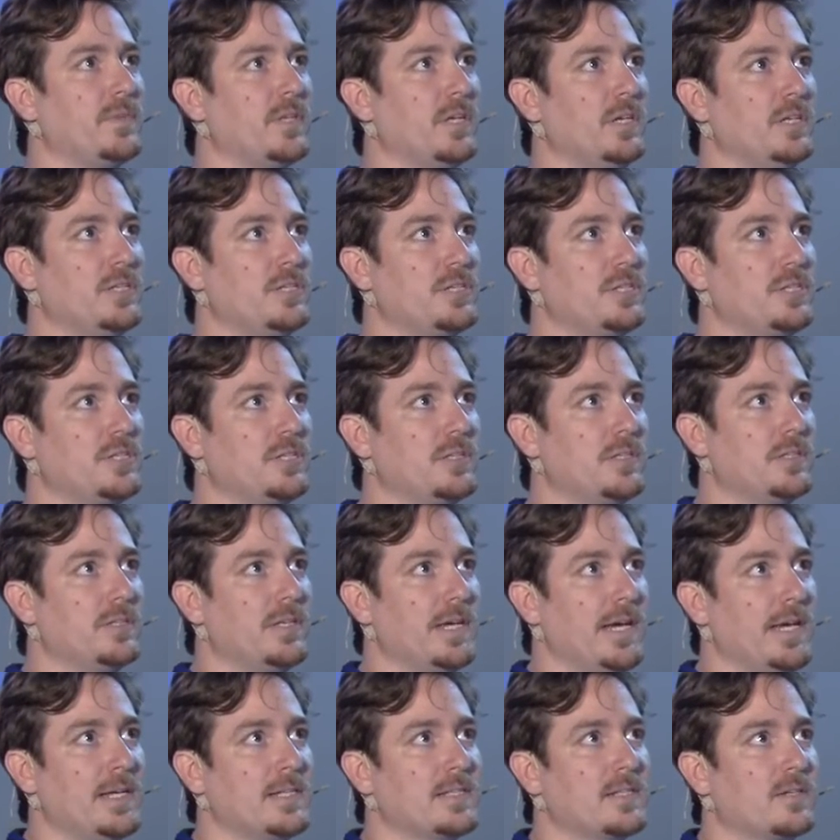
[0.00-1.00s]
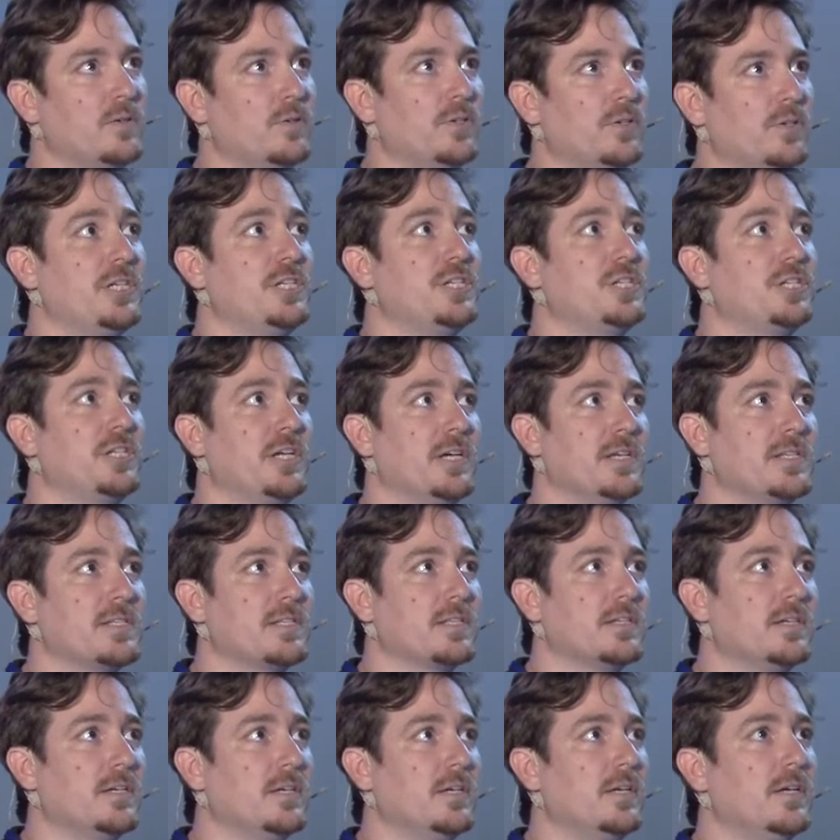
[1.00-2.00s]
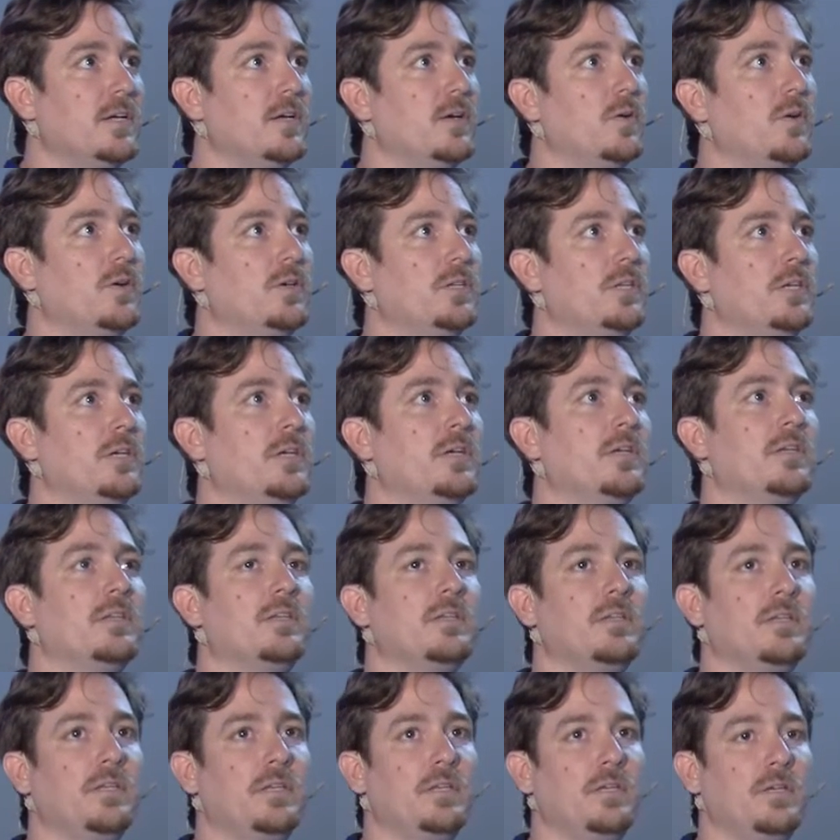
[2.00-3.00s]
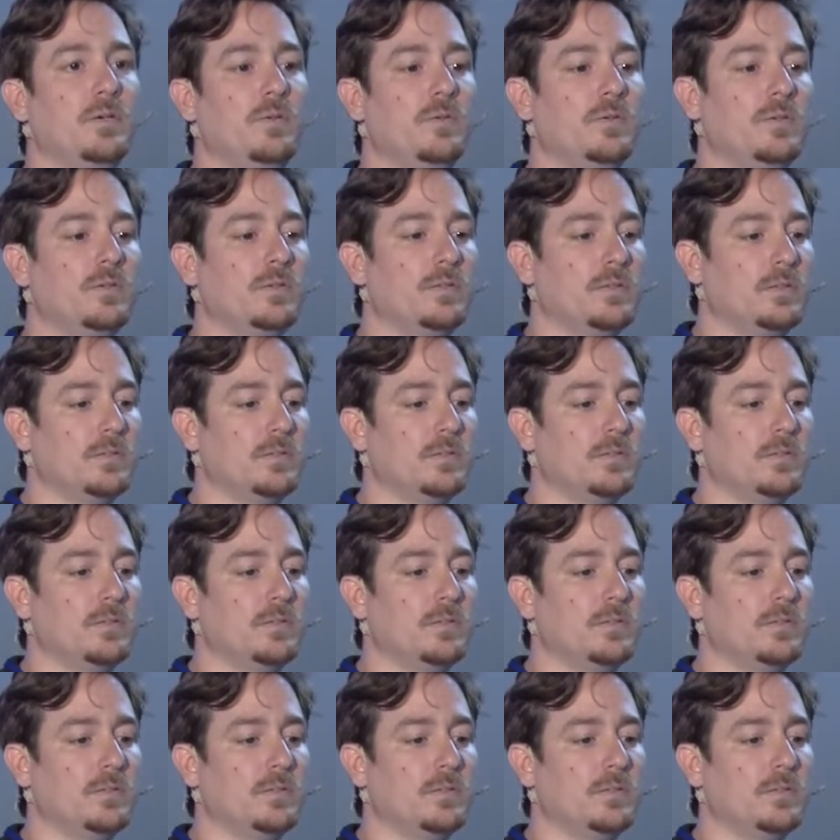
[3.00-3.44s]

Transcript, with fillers: each task or each test on a new